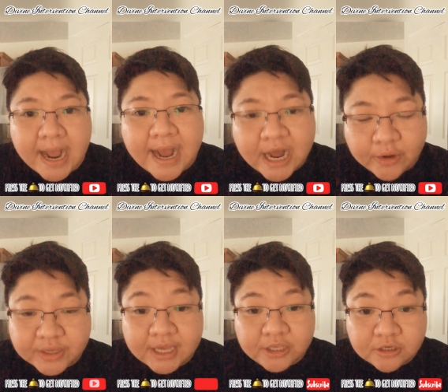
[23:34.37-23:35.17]
how
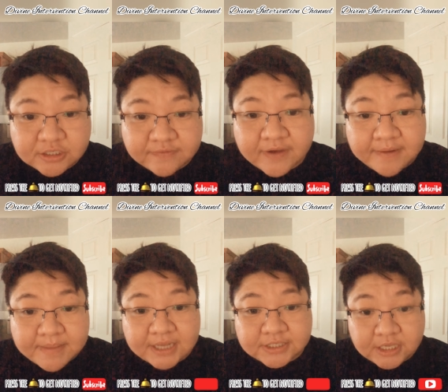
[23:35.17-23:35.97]
can your divine
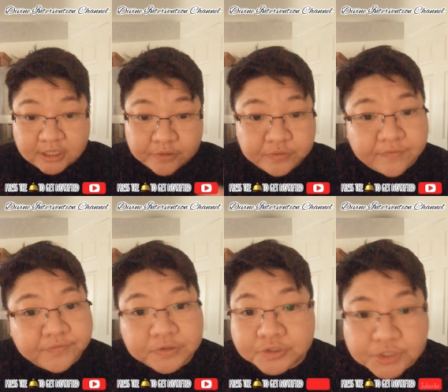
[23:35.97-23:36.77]
masculine
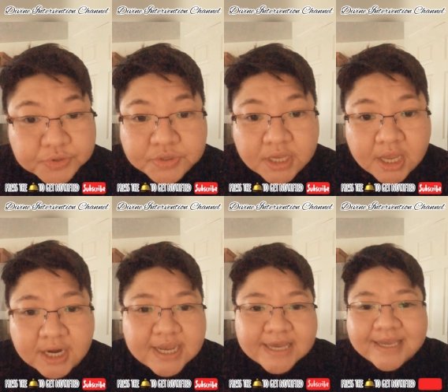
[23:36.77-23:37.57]
refuse union